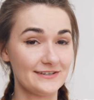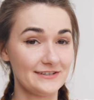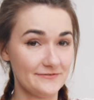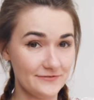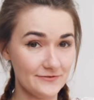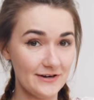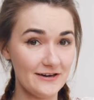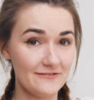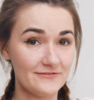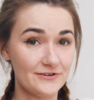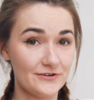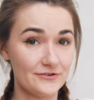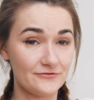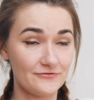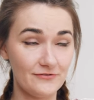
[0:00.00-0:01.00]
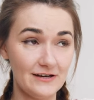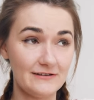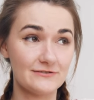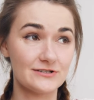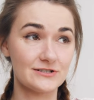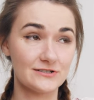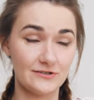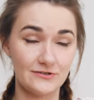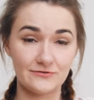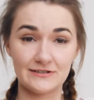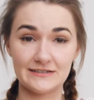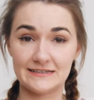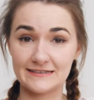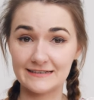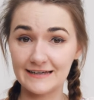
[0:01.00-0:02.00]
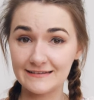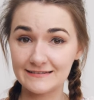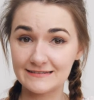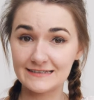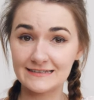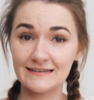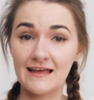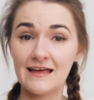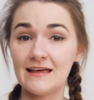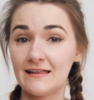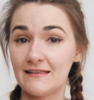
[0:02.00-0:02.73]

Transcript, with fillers: If you have your flowers already candied,